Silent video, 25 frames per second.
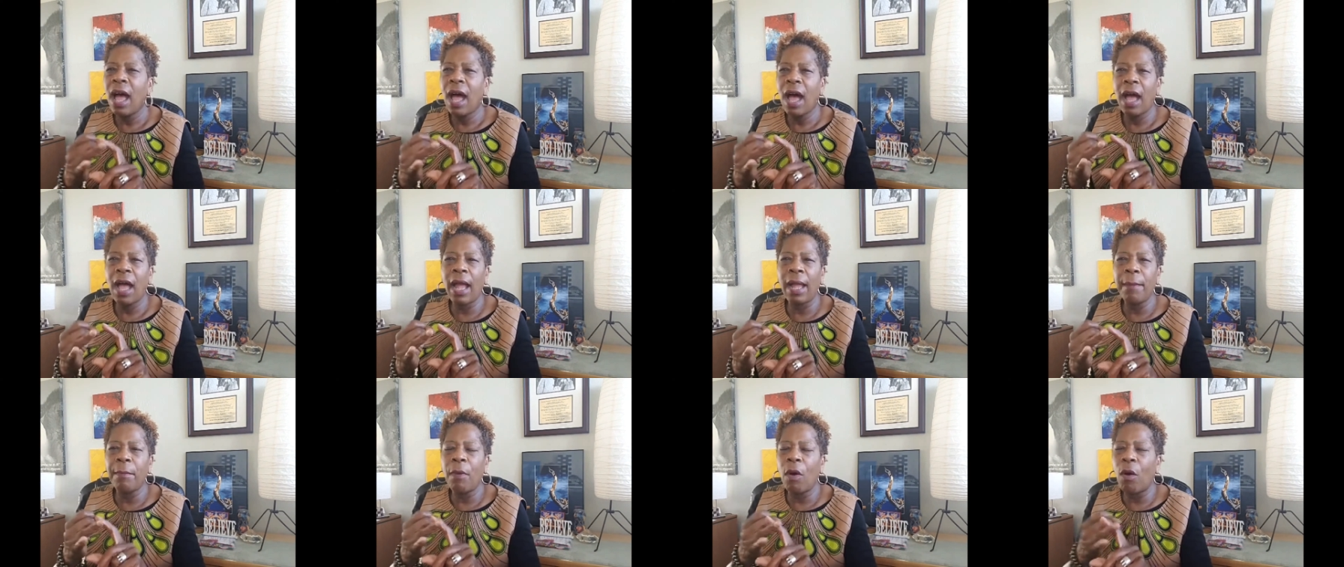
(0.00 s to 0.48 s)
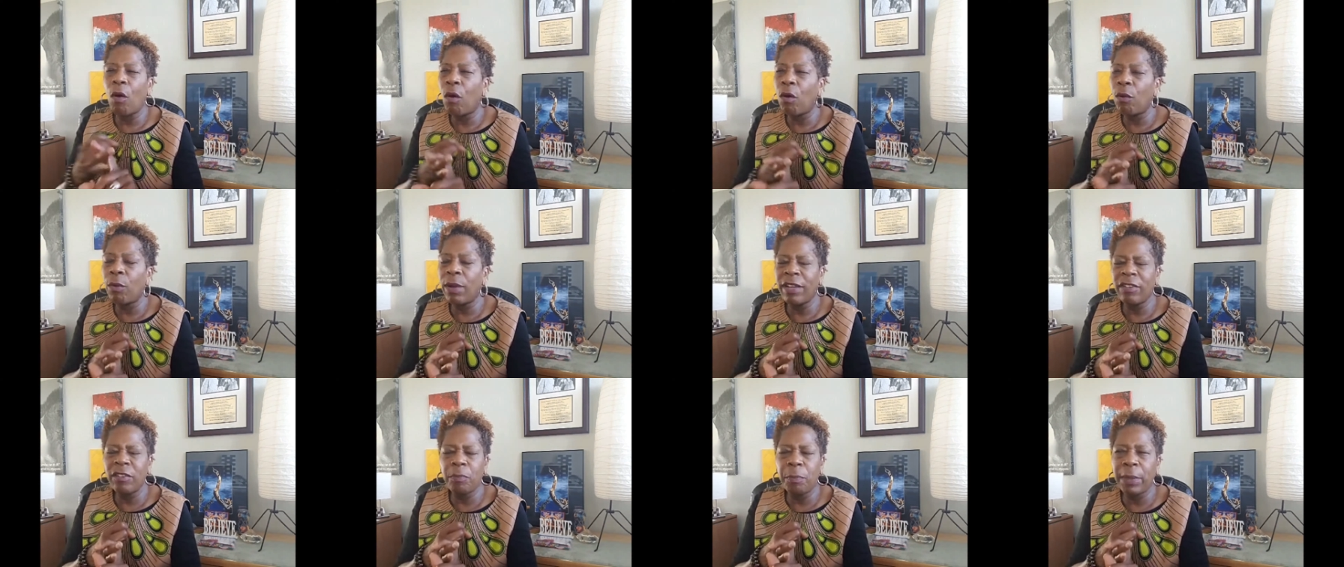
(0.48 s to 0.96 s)
I'm
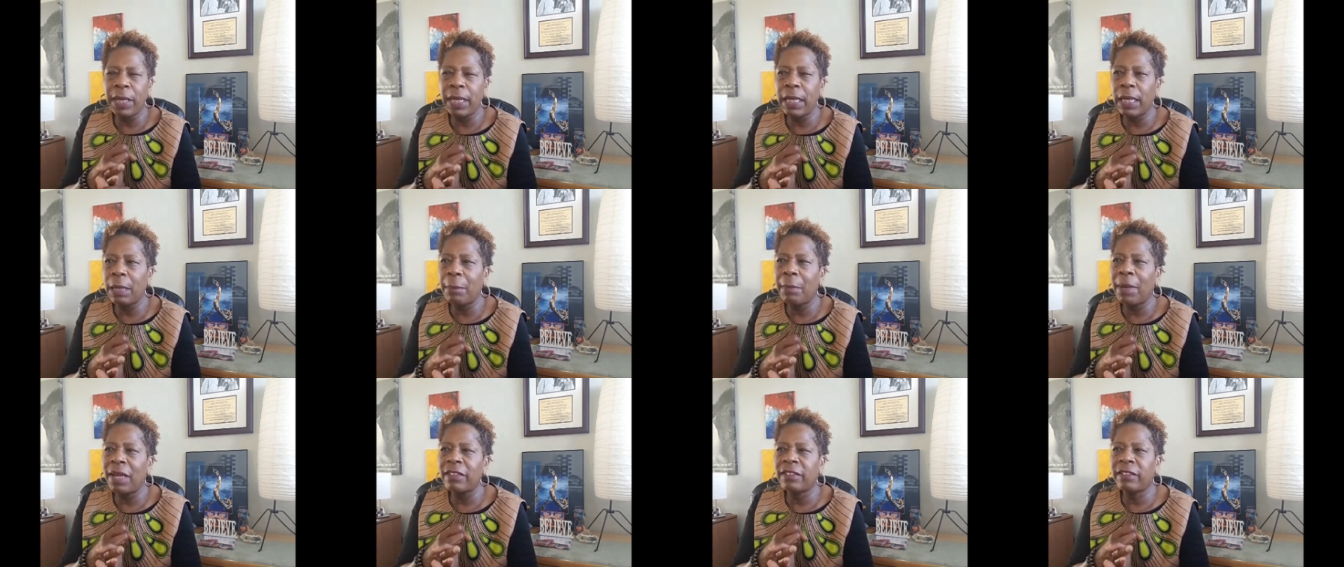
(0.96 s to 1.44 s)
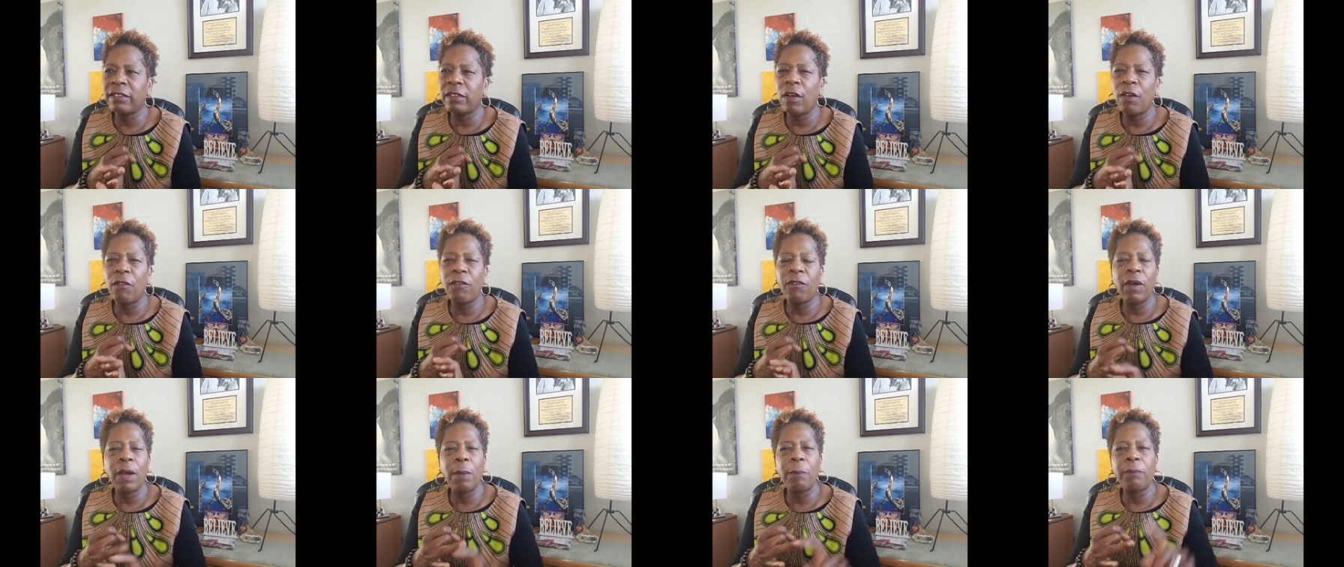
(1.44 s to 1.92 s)
always beating
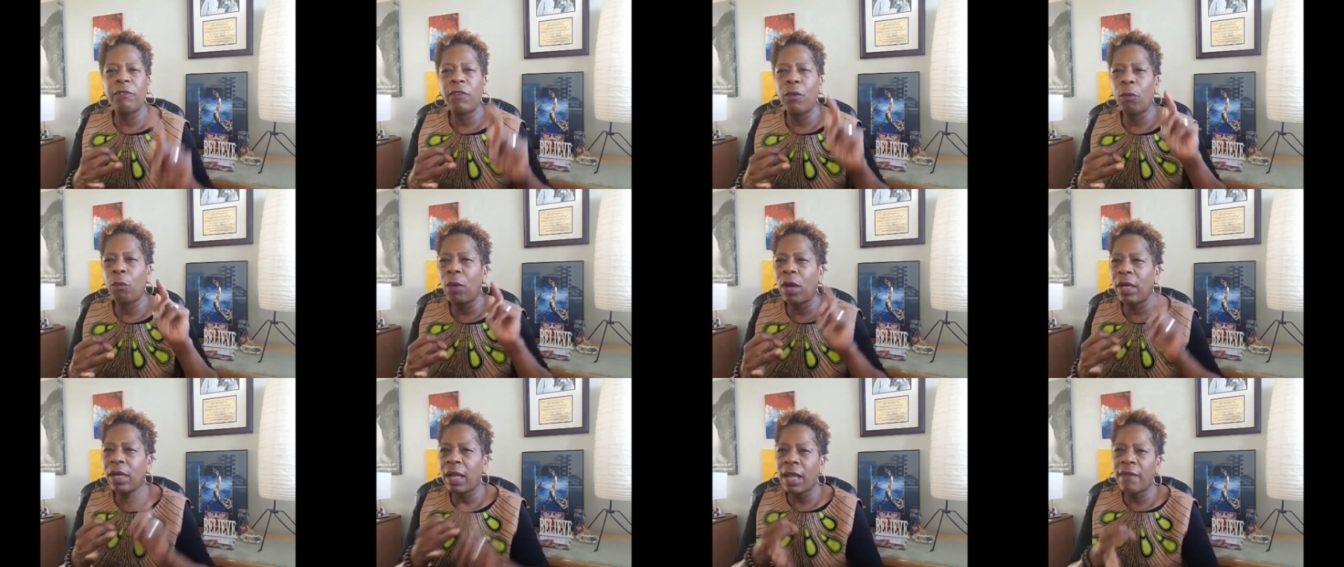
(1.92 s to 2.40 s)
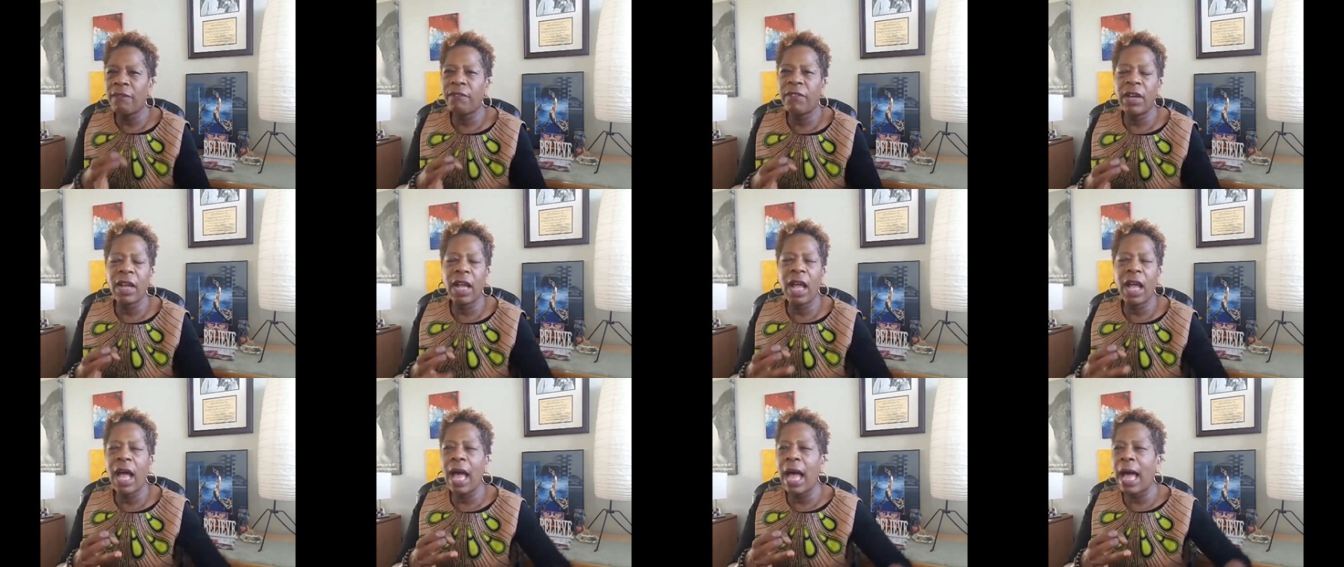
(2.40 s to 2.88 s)
myself up for what I
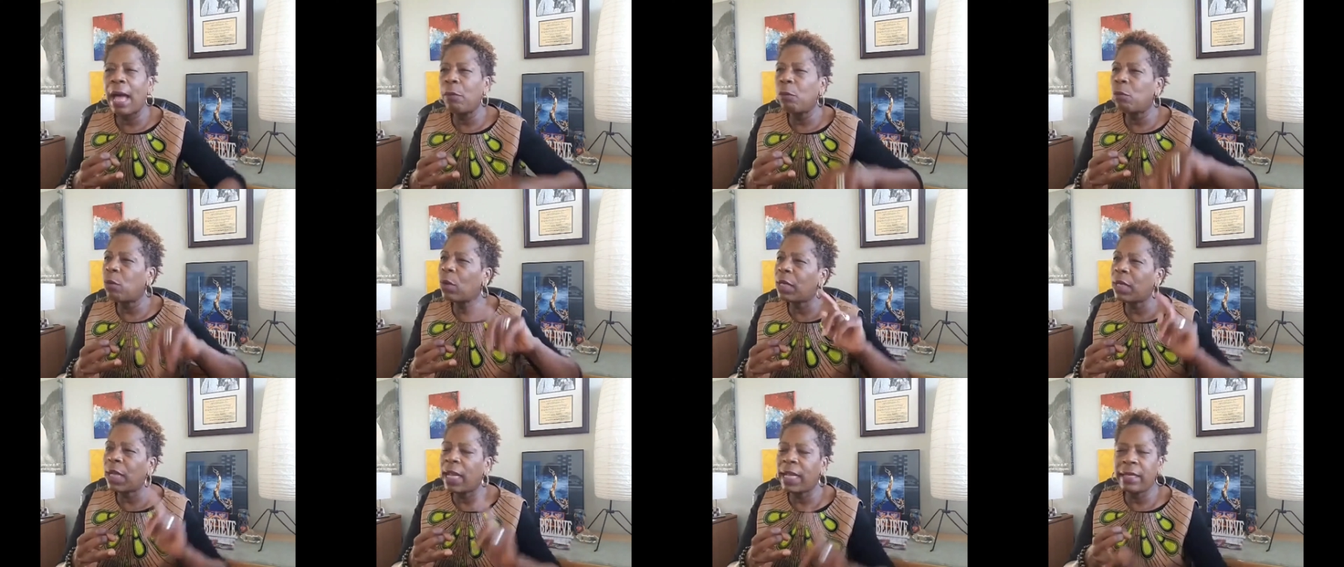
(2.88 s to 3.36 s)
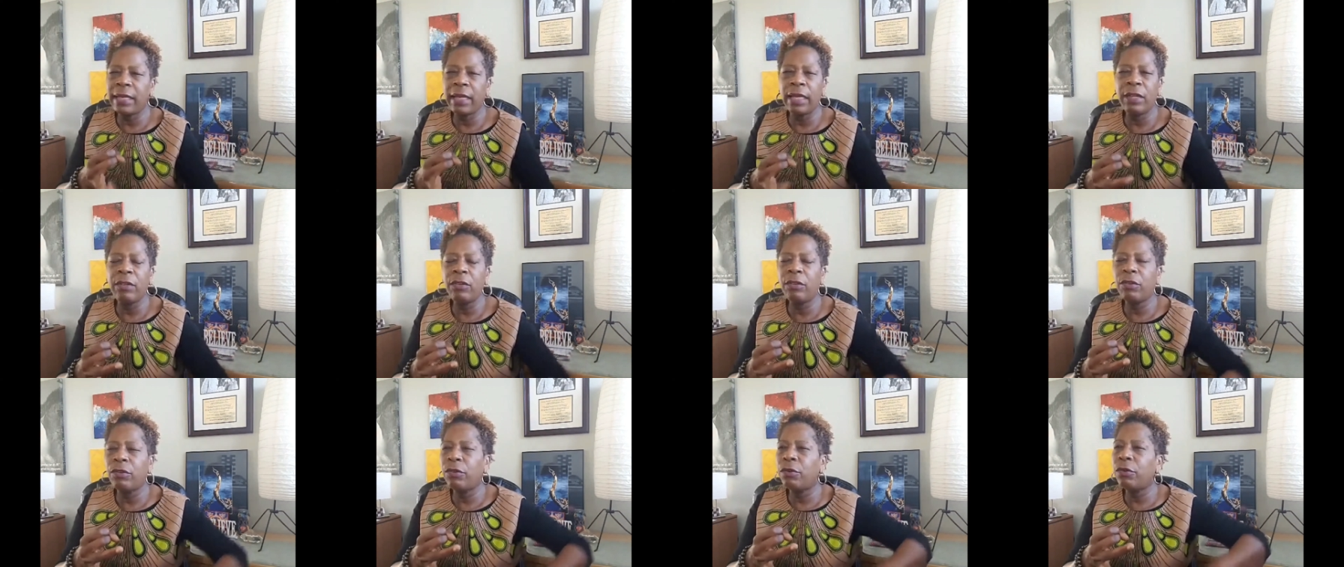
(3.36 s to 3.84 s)
forgot, what I
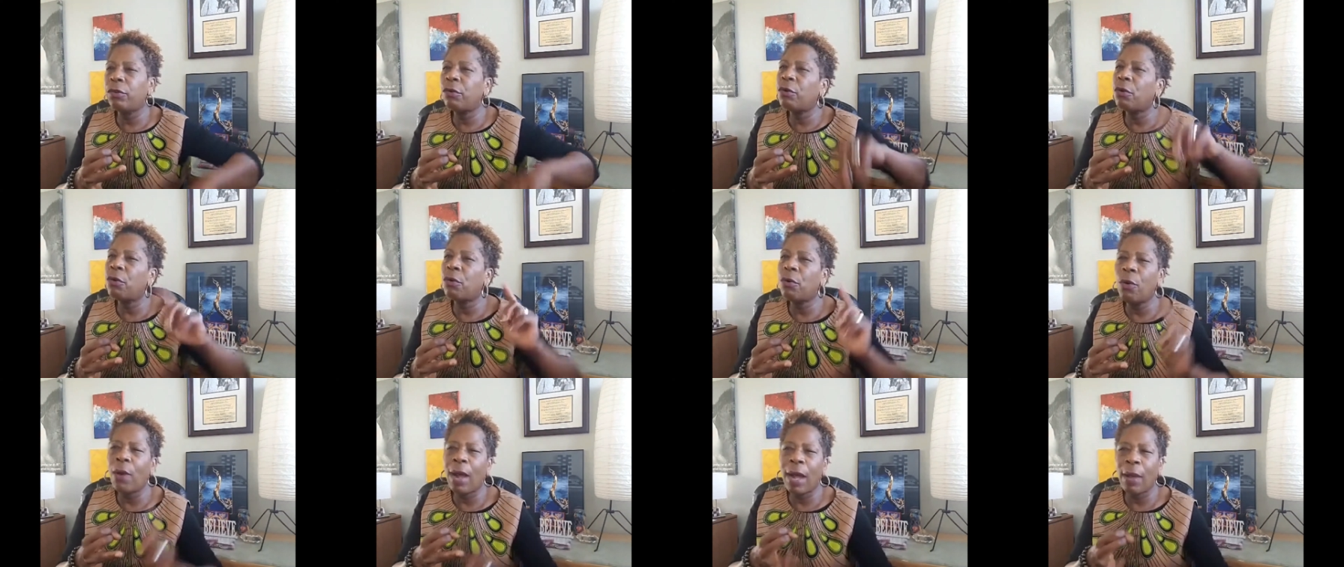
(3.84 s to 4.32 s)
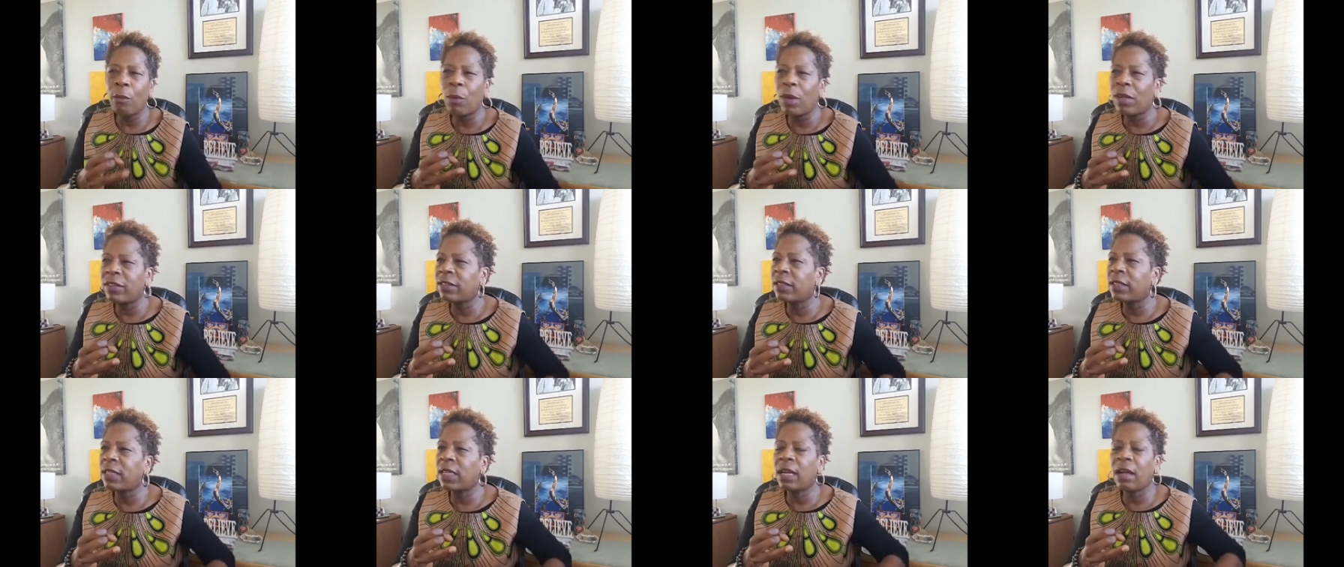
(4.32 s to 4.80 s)
didn't do, who I
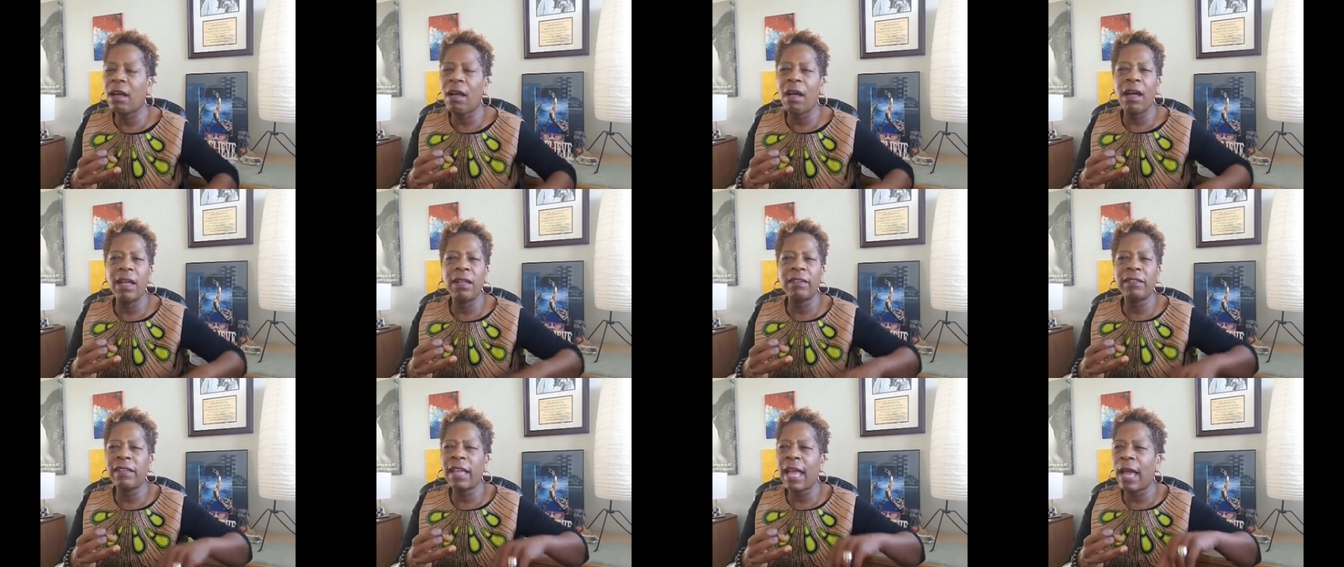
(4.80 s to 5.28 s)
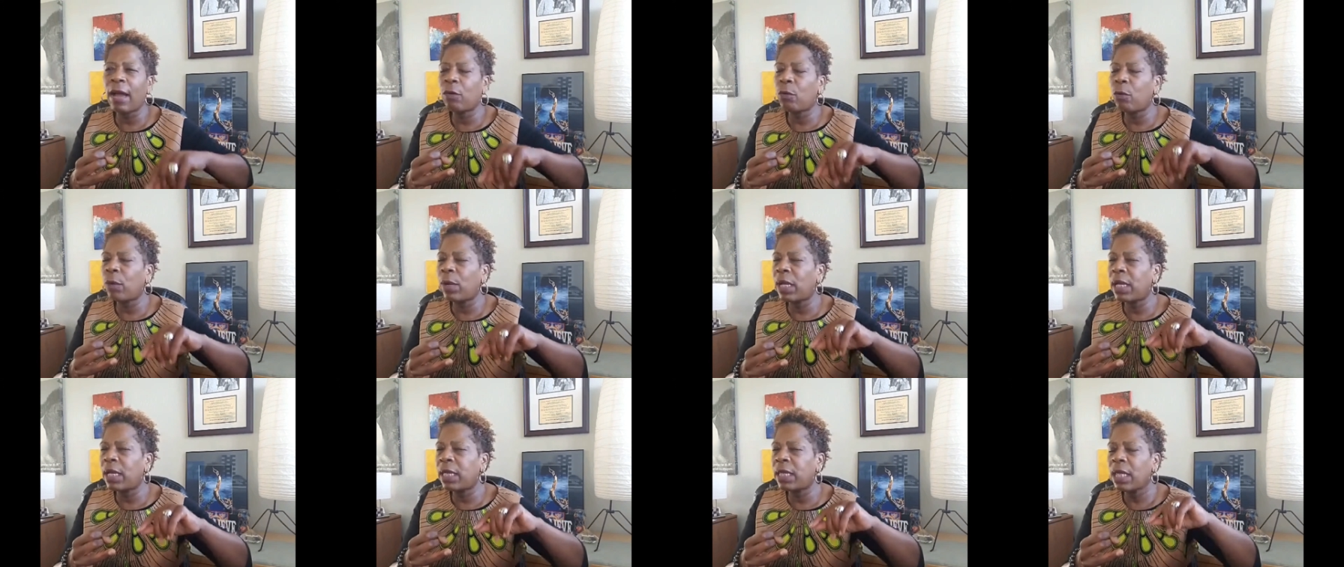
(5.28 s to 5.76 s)
wasn't in contact
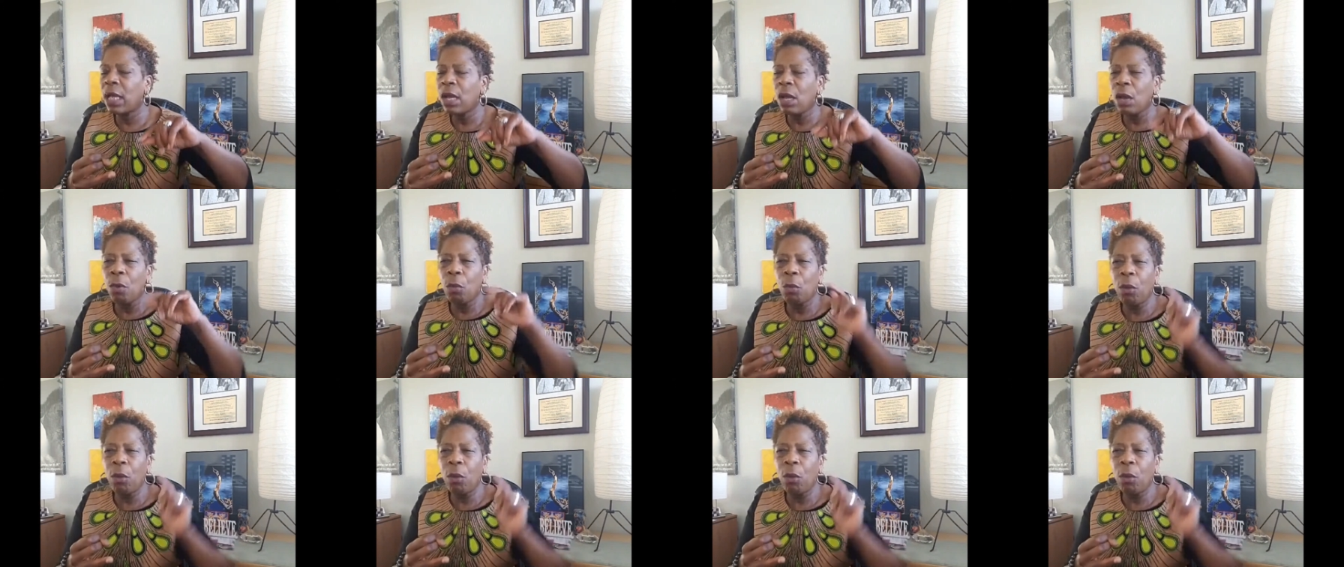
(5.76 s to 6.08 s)
with,